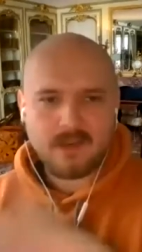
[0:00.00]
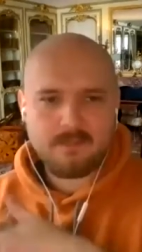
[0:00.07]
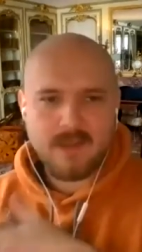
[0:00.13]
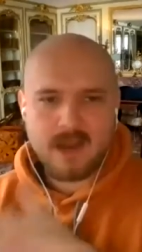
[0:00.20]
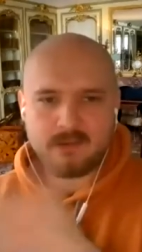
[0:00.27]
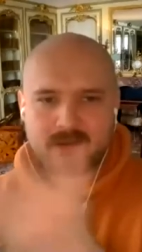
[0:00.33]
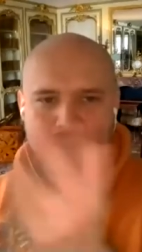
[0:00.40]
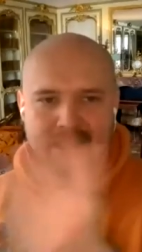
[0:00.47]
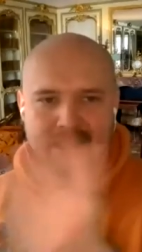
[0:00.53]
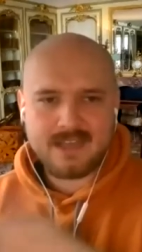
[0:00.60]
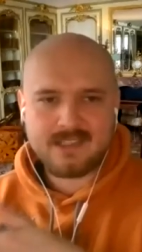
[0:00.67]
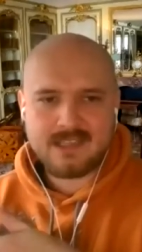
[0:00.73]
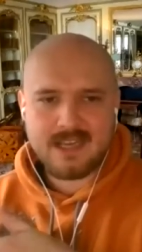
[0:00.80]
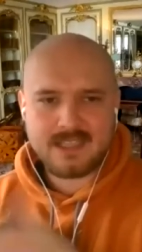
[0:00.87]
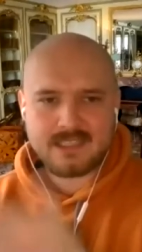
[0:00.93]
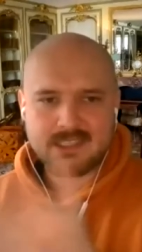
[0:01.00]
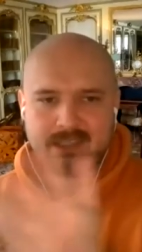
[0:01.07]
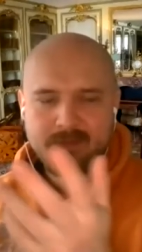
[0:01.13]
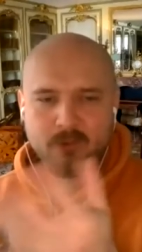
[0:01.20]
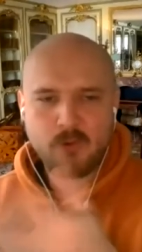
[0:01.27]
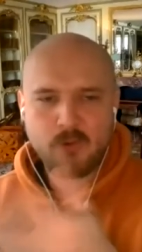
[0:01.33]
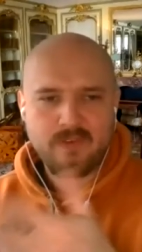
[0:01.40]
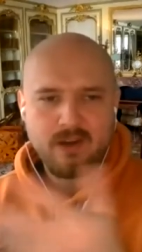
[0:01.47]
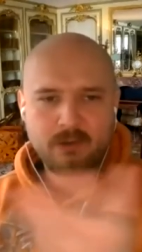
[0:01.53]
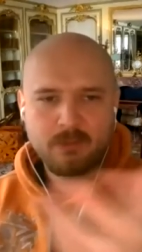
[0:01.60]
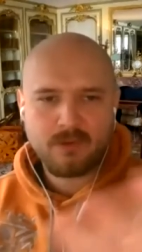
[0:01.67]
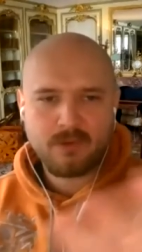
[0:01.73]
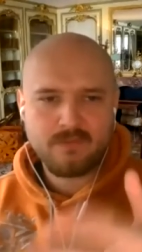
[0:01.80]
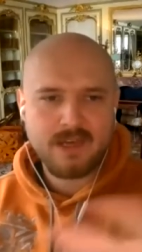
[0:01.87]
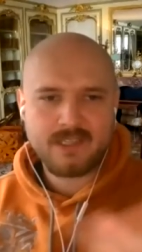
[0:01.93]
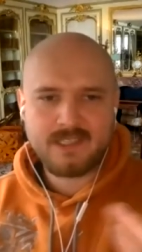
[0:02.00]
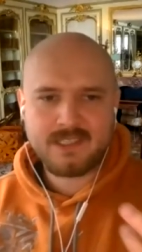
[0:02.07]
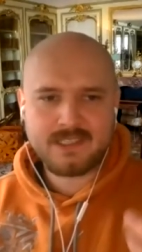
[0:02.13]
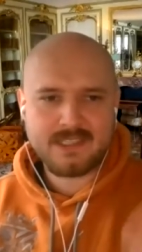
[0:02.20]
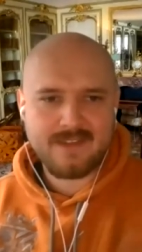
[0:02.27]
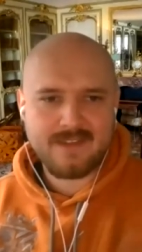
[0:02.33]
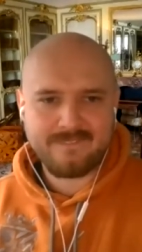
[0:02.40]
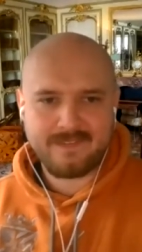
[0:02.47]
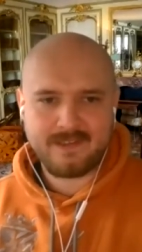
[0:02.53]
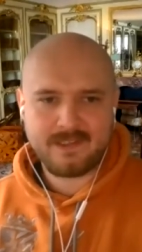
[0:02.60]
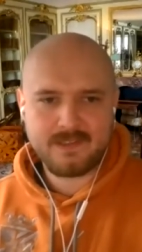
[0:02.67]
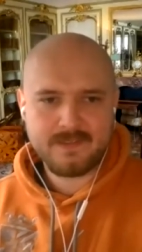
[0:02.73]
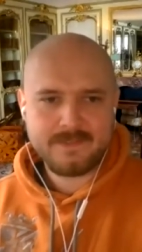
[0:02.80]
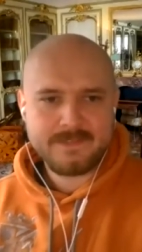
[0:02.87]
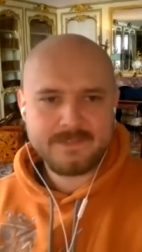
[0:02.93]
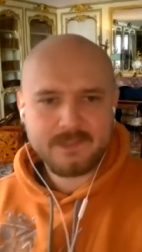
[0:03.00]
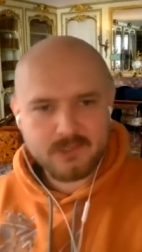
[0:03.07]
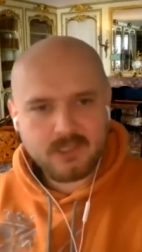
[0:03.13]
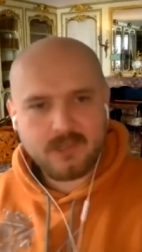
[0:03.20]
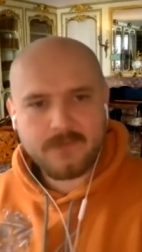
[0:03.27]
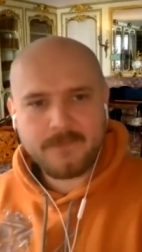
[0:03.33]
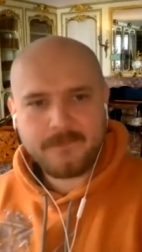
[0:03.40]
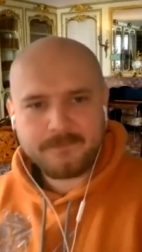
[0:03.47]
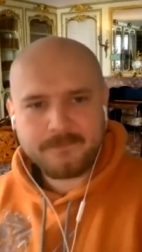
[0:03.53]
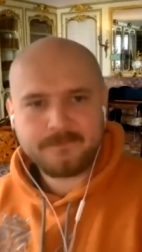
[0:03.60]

about it endlessly without providing nothing, you know.